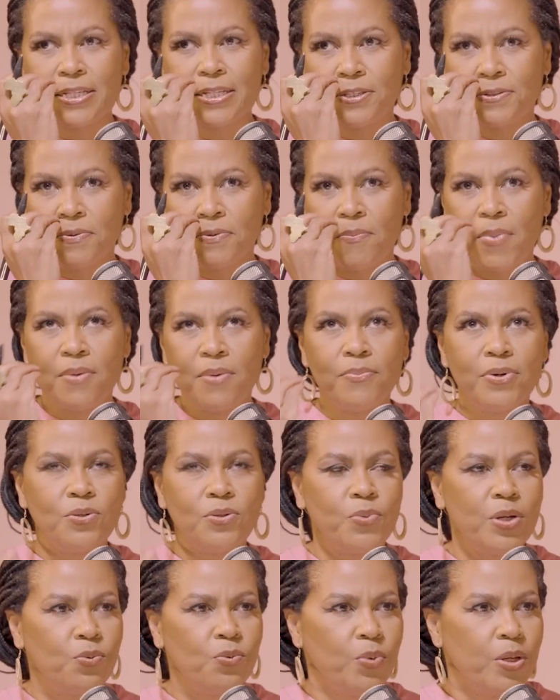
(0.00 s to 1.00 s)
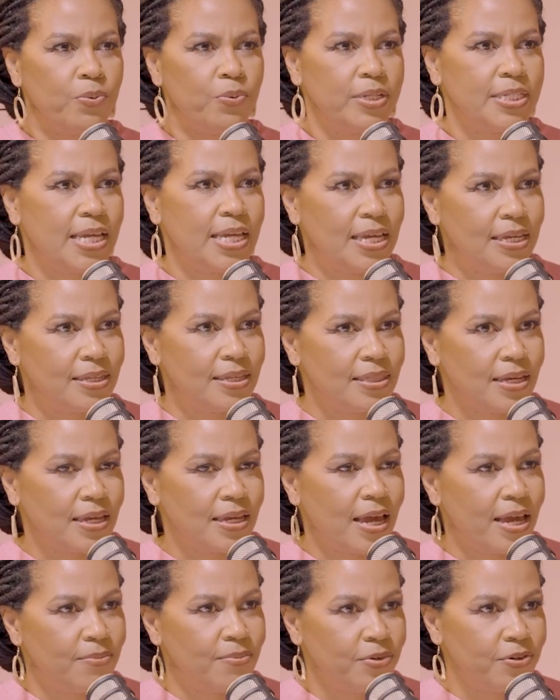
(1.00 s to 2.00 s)
just remembered when we were taking the
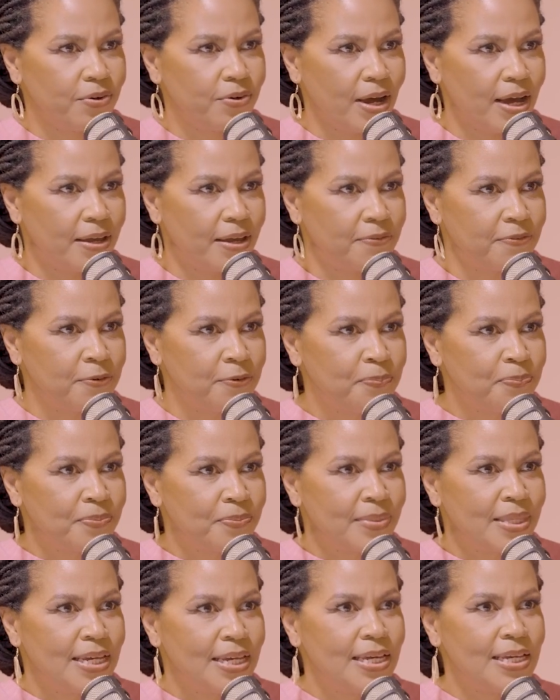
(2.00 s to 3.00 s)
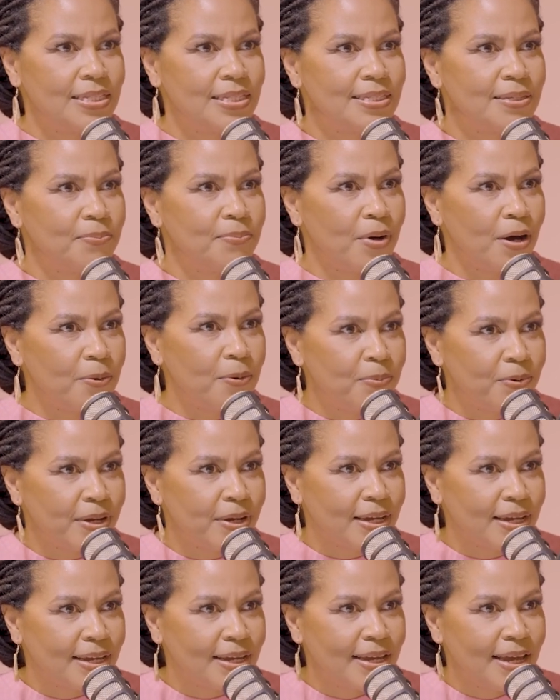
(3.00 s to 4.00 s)
game drive in
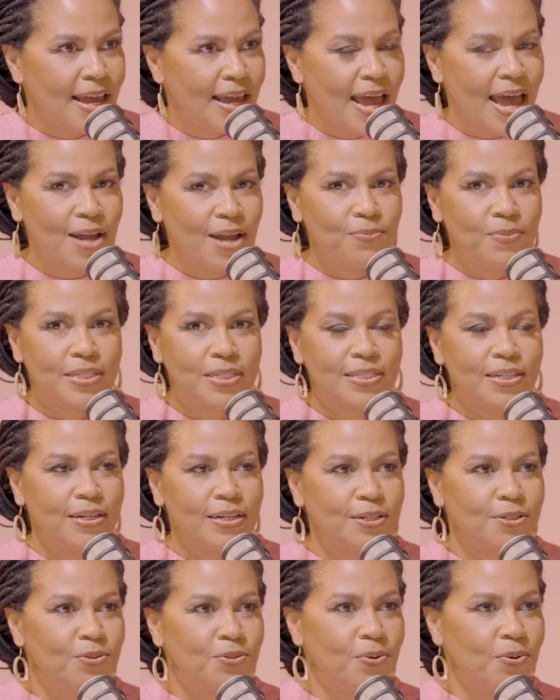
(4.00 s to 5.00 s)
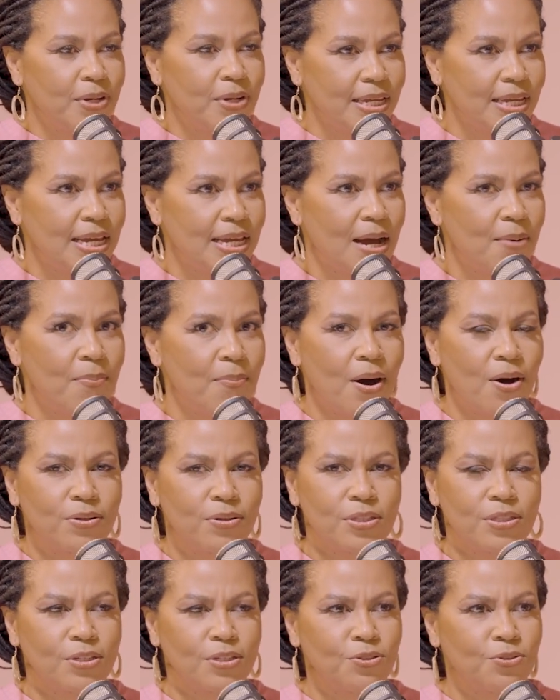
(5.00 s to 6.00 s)
Zimbabwe, and we started talking
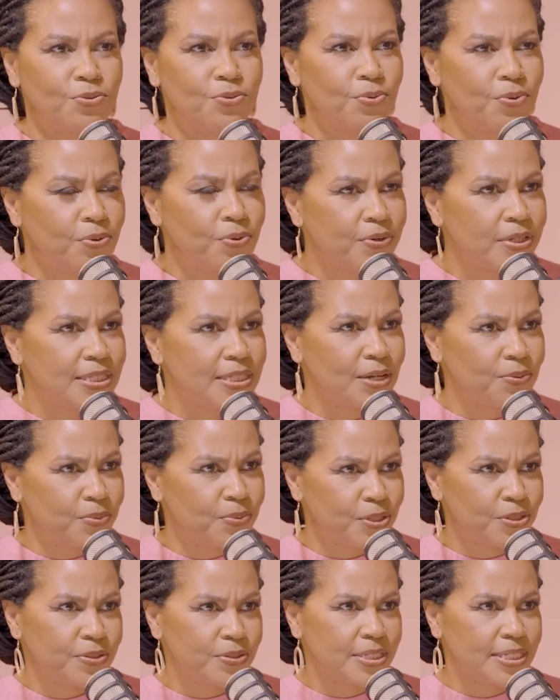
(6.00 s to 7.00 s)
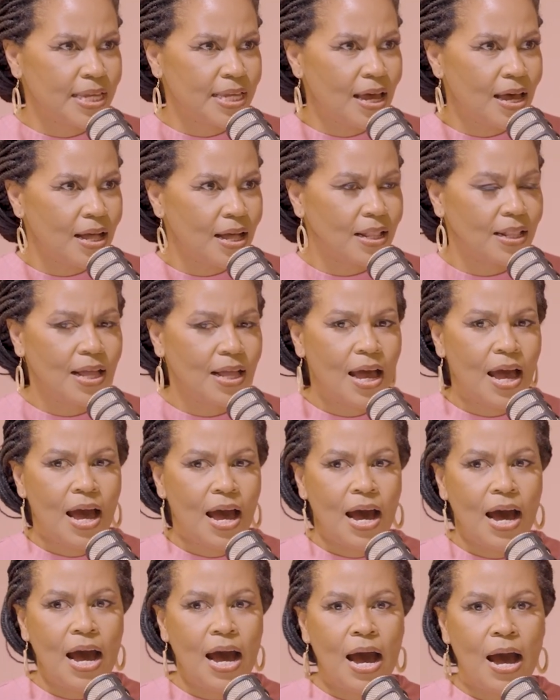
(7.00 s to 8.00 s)
about the stories that we should tell.
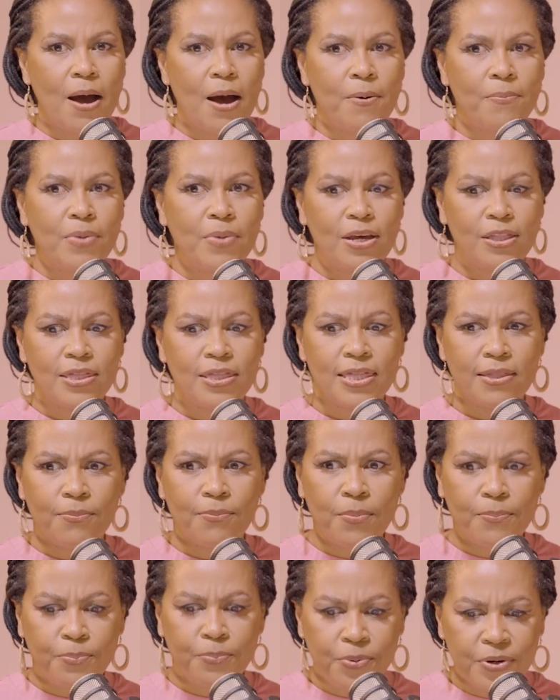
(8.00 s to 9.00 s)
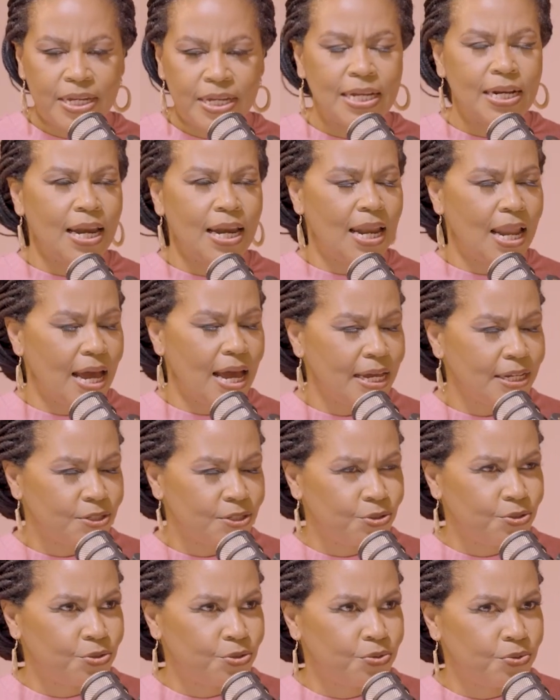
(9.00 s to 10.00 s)
Bringing
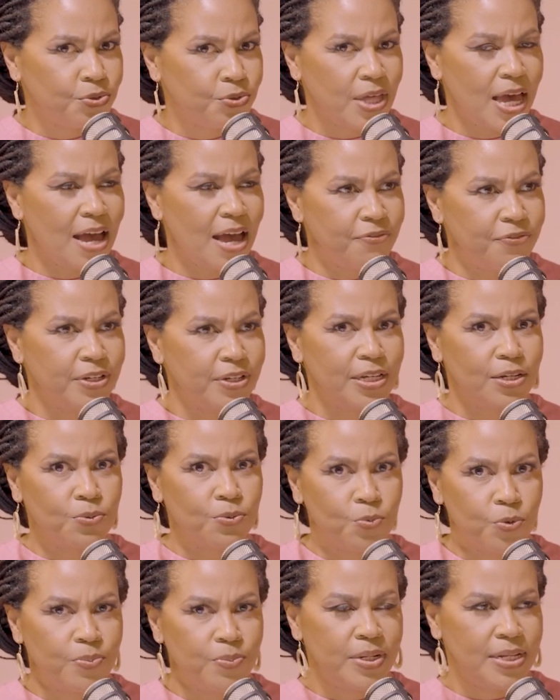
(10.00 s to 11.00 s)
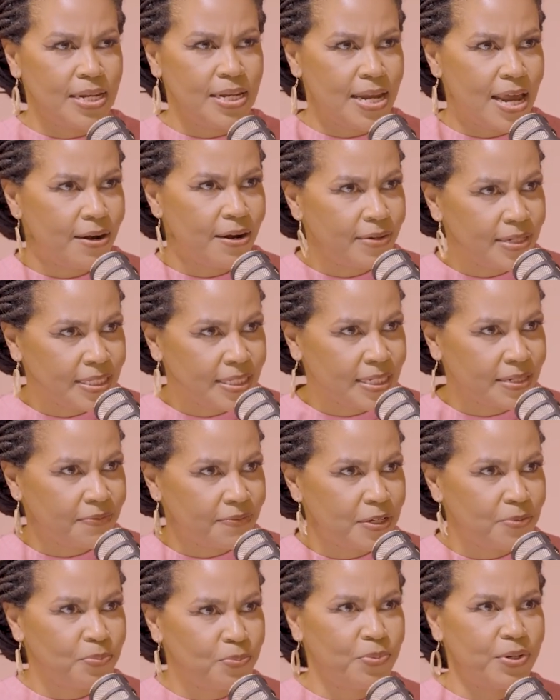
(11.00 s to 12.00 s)
light to the African woman narrative
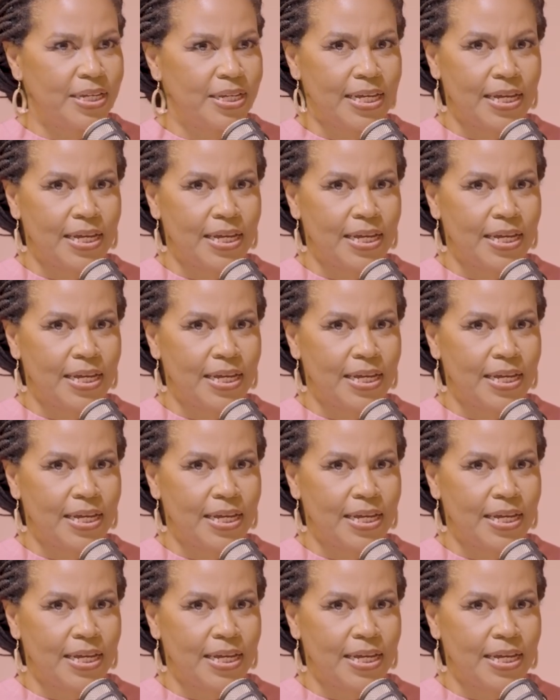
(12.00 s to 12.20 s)
and